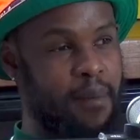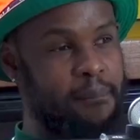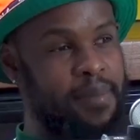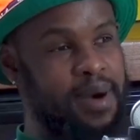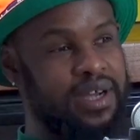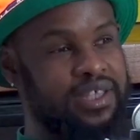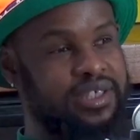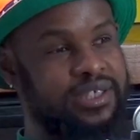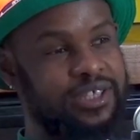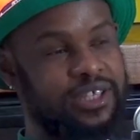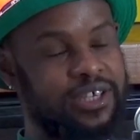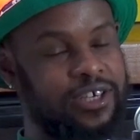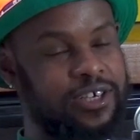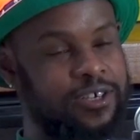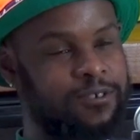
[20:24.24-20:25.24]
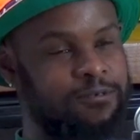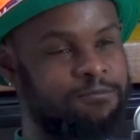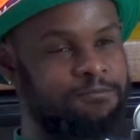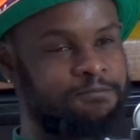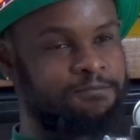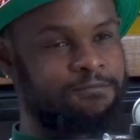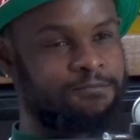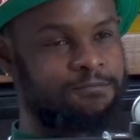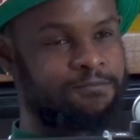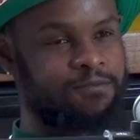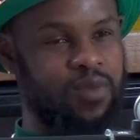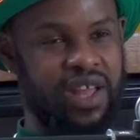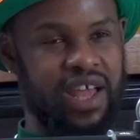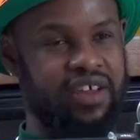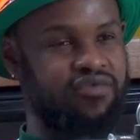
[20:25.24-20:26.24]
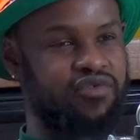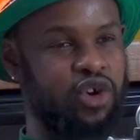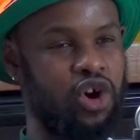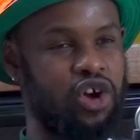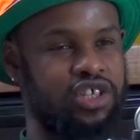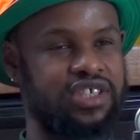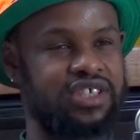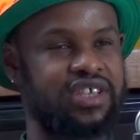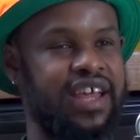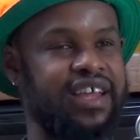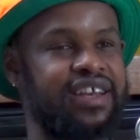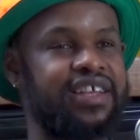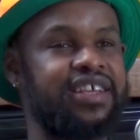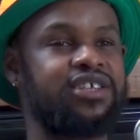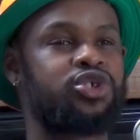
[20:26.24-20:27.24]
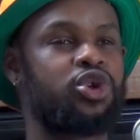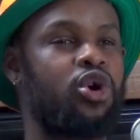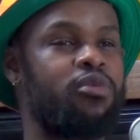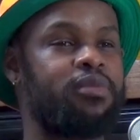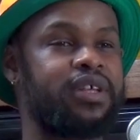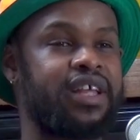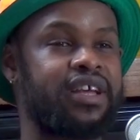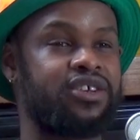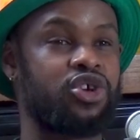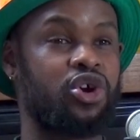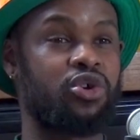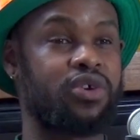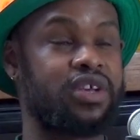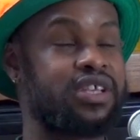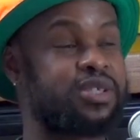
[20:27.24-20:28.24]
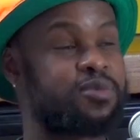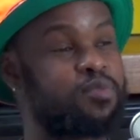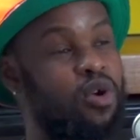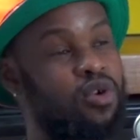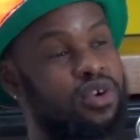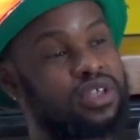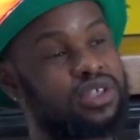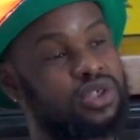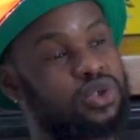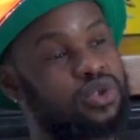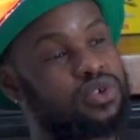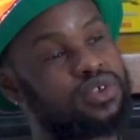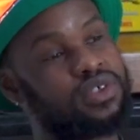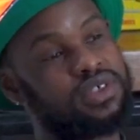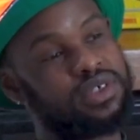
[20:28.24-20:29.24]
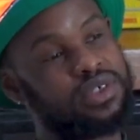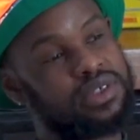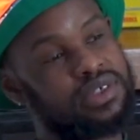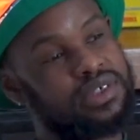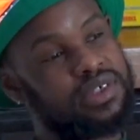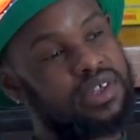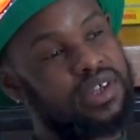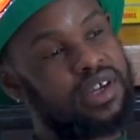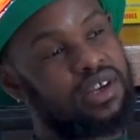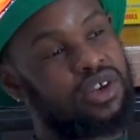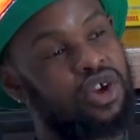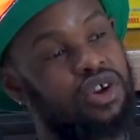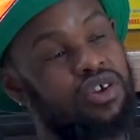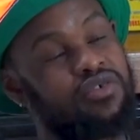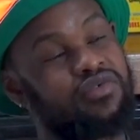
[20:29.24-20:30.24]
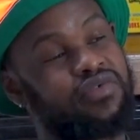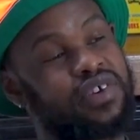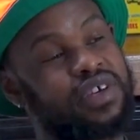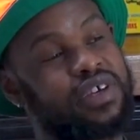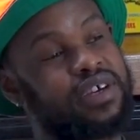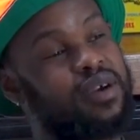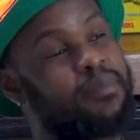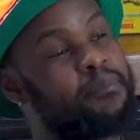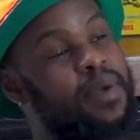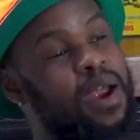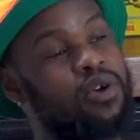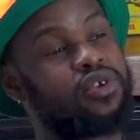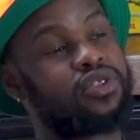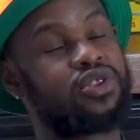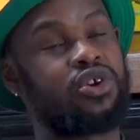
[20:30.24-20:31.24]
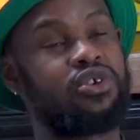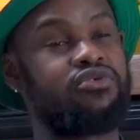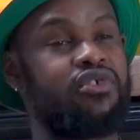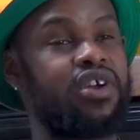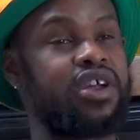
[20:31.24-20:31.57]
But had forgotten. And he told me that, he's spoken to a lot of marathon